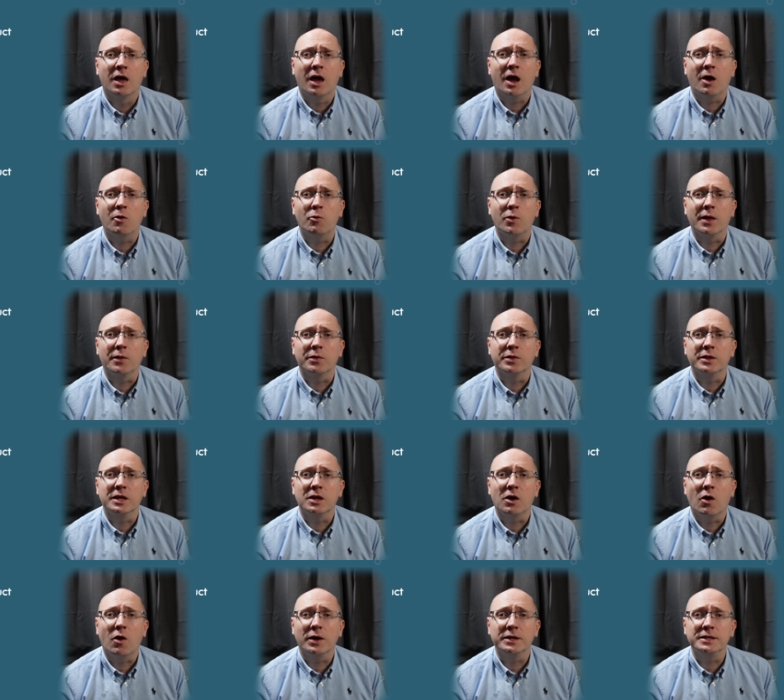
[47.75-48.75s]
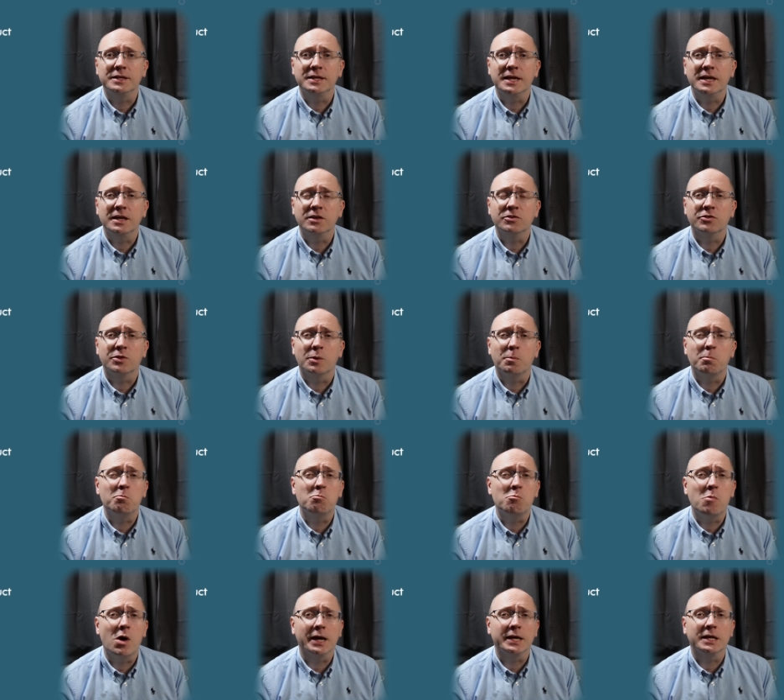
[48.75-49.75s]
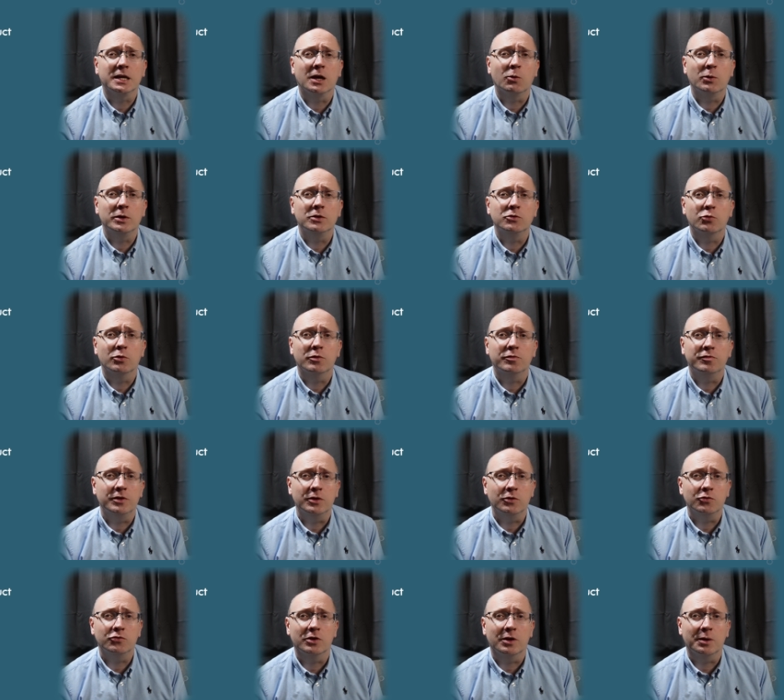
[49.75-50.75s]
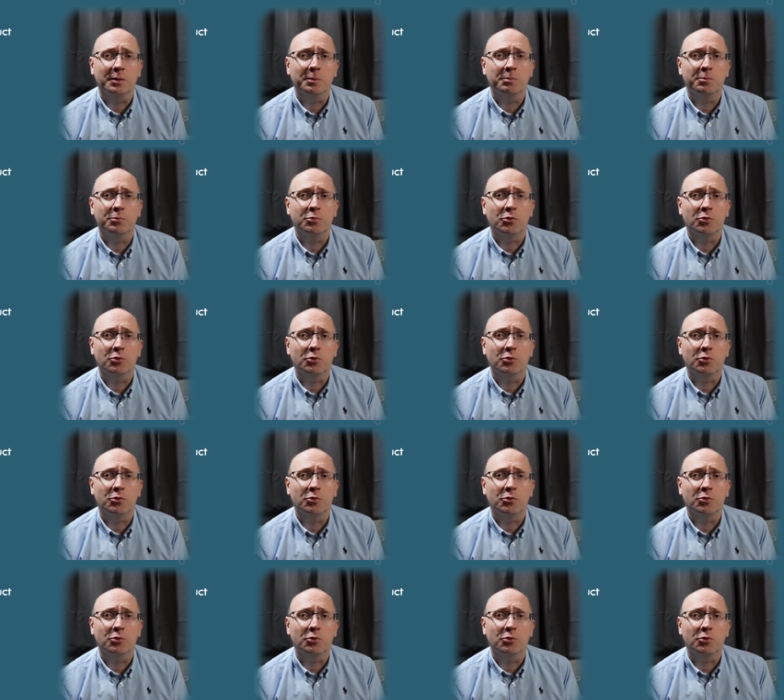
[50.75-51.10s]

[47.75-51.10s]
around the ideas that might go into a future